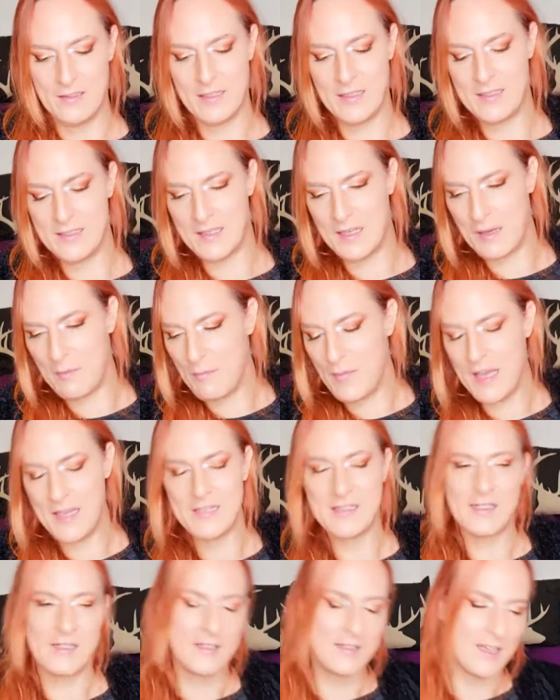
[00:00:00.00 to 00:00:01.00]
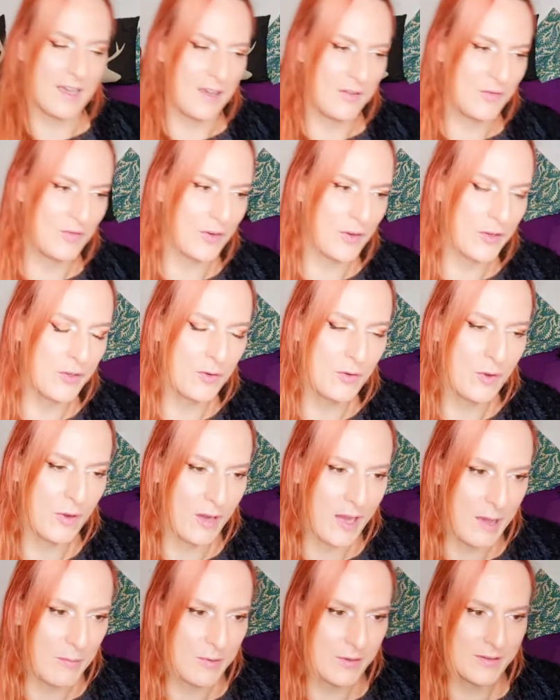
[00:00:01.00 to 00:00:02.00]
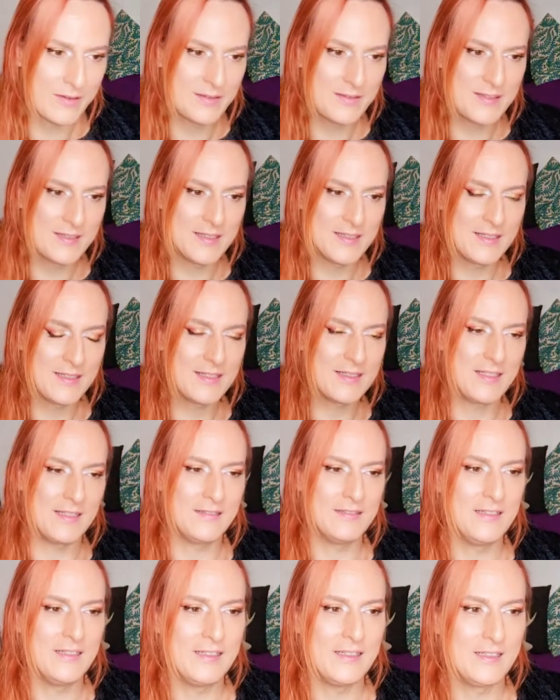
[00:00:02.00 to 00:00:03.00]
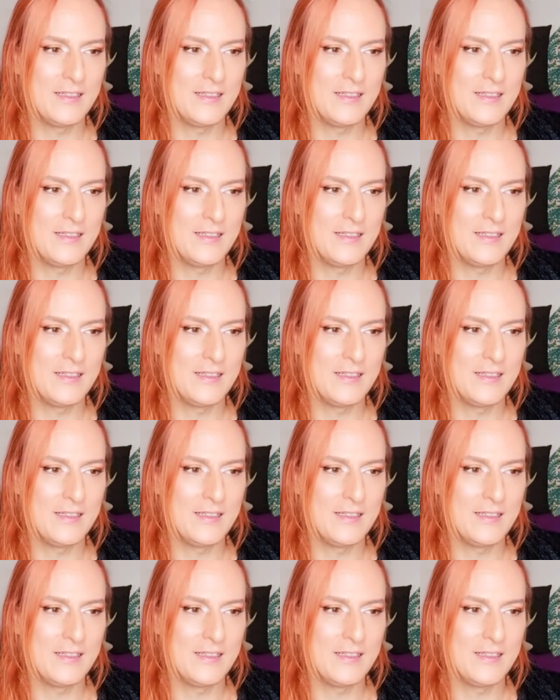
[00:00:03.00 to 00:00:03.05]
It's an amazing time for new collaborations and,